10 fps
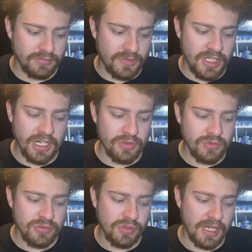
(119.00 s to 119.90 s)

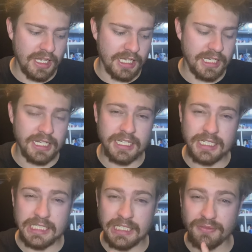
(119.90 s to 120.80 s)
channel.
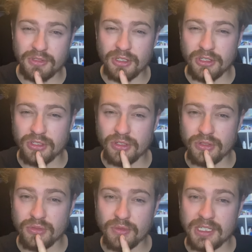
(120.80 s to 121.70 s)
If you don't
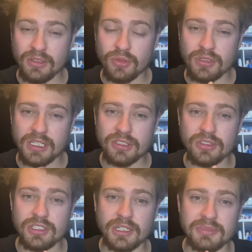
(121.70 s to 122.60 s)
know where to look, search up